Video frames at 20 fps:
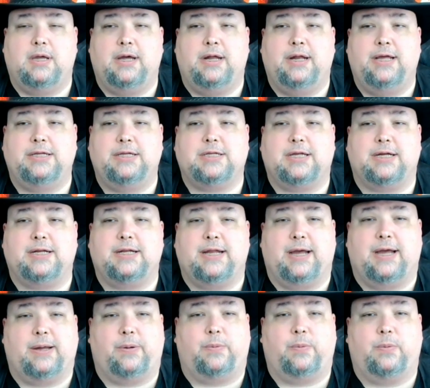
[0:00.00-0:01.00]
And he's like,
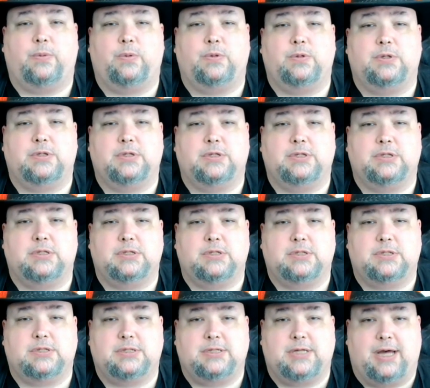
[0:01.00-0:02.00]
now,
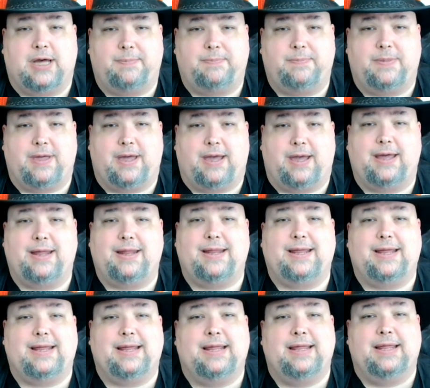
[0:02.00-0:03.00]
stop that
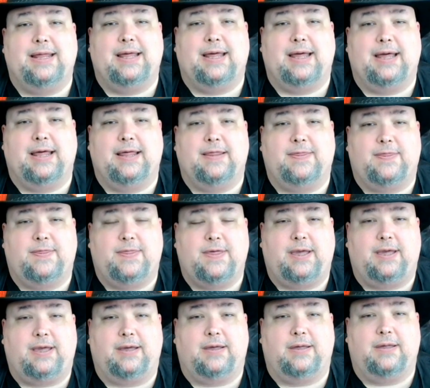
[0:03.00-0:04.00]
and
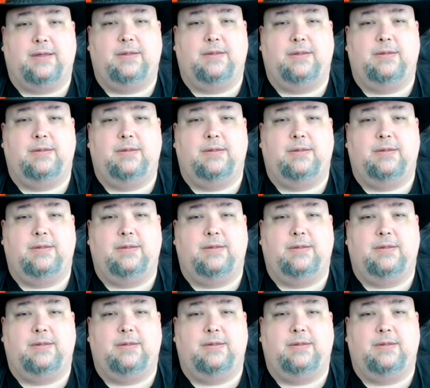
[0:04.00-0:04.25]
think.